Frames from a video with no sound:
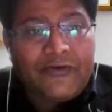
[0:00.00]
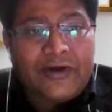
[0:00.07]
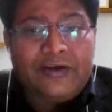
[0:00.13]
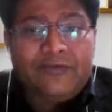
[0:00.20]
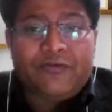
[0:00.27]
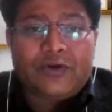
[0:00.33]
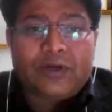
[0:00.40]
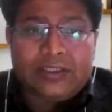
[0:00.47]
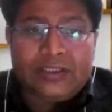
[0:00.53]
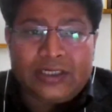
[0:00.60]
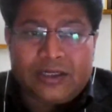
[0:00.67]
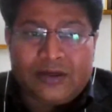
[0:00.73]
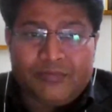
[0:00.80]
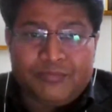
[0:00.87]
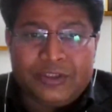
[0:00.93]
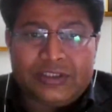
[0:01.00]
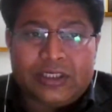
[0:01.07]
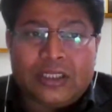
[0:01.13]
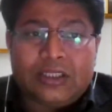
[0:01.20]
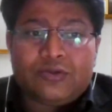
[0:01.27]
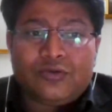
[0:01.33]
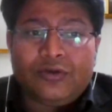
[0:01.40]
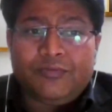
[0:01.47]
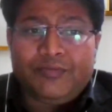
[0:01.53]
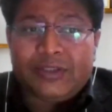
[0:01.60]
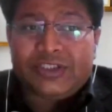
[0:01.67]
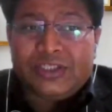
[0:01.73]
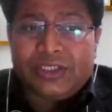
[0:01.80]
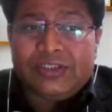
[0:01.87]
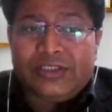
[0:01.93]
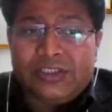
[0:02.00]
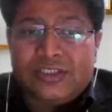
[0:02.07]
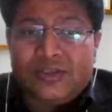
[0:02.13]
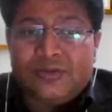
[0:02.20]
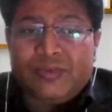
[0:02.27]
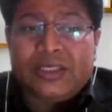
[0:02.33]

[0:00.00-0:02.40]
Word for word: find for other companies also if the changes is